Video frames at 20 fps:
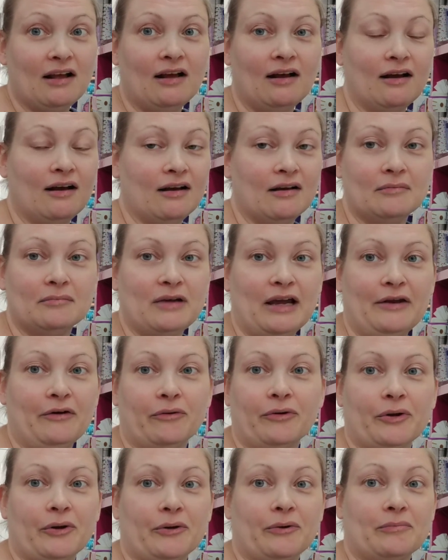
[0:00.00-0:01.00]
I
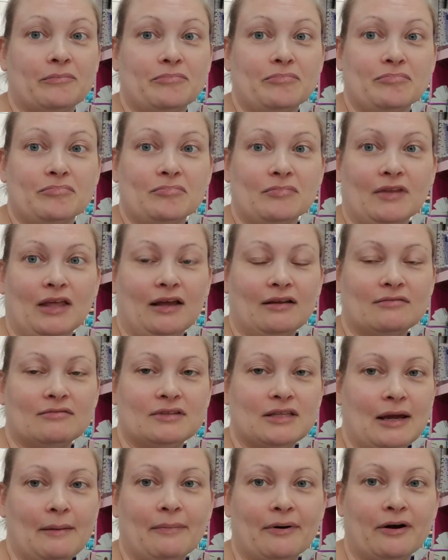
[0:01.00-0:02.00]
don't know.
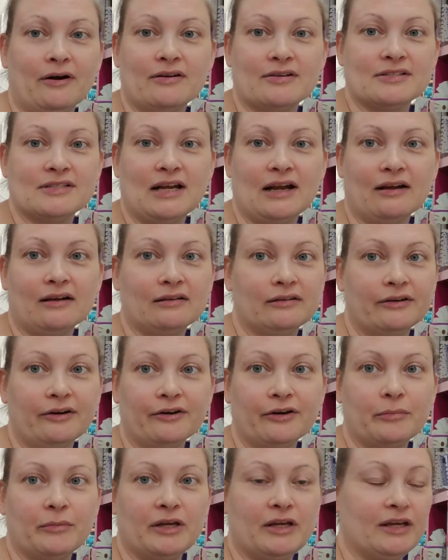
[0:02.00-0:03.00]
That part is not clear
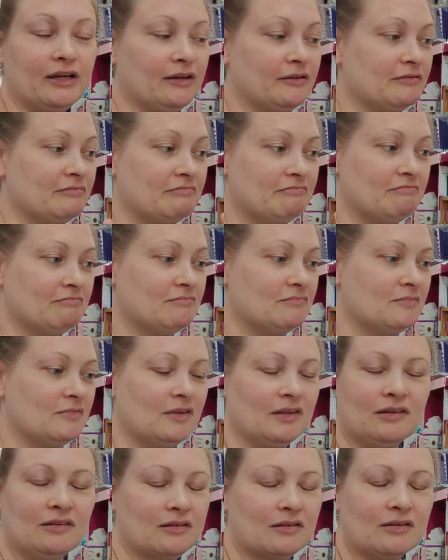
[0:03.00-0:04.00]
to me.
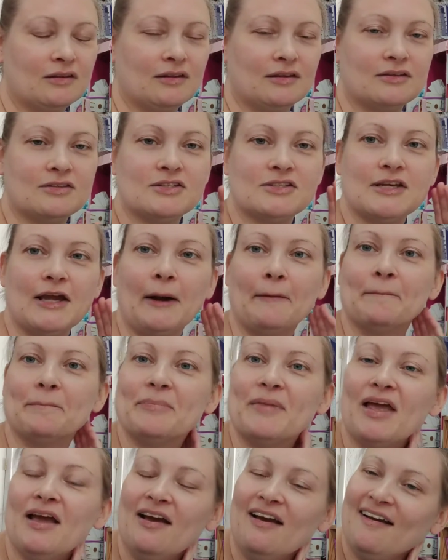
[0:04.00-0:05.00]
So yeah.
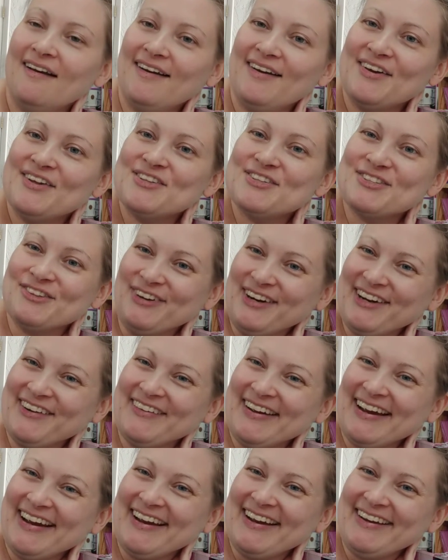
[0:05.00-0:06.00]
So
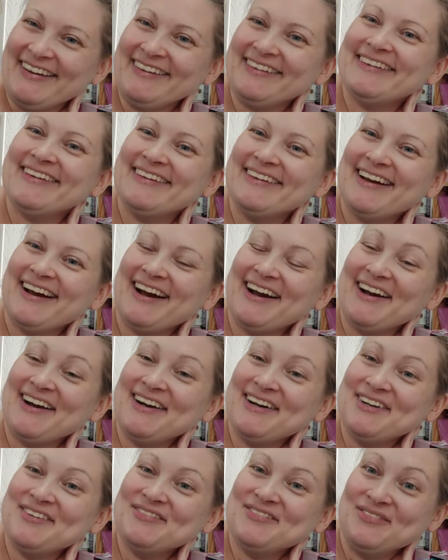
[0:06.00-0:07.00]
anyway,
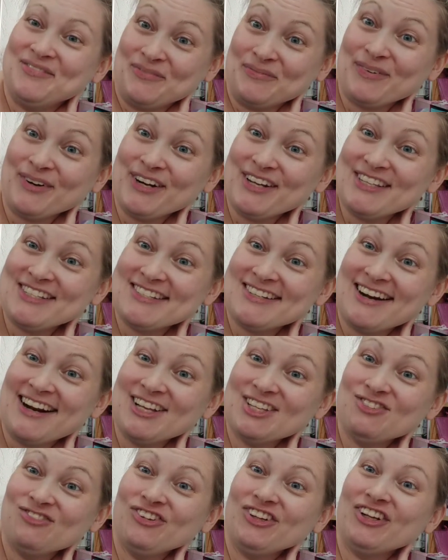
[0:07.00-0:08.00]
pretty
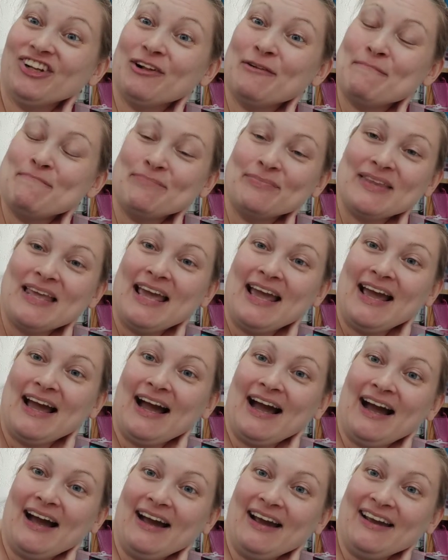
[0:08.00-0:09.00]
stressful.
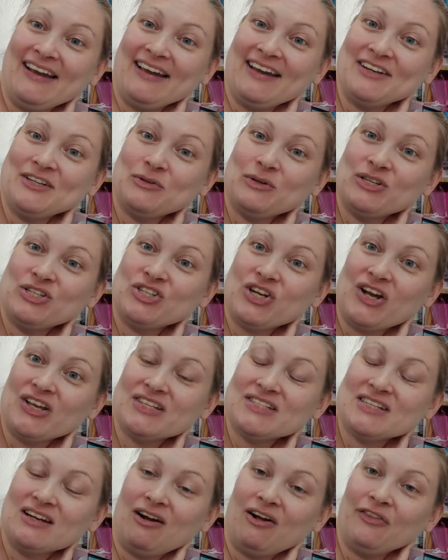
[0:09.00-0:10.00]
I had to
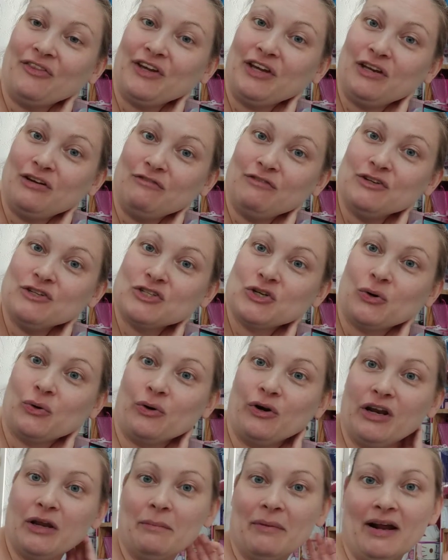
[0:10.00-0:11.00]
adjust all the
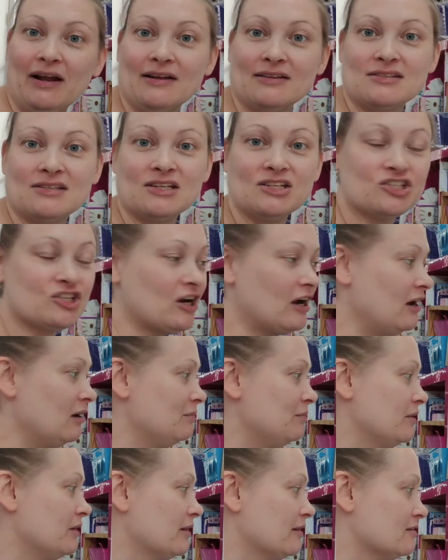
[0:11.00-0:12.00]
inventory in my Etsy
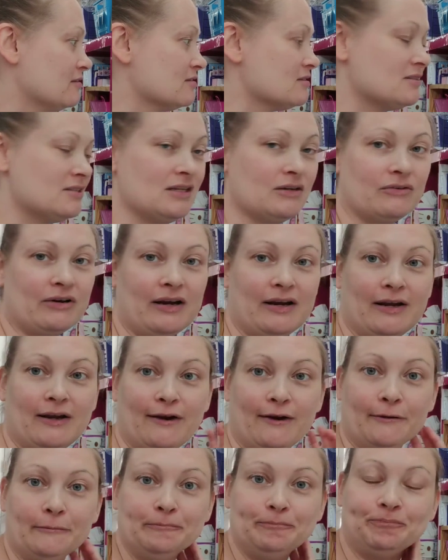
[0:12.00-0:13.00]
shop, you can see right
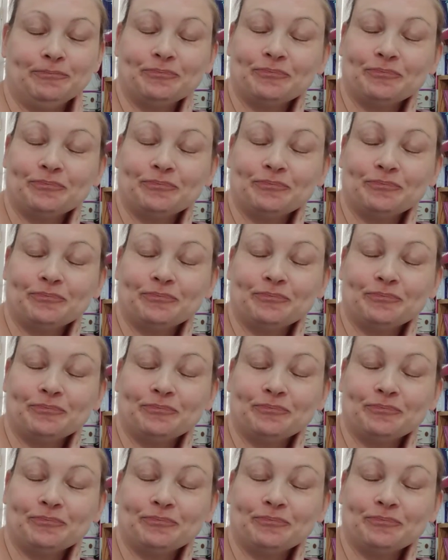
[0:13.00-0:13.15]
here,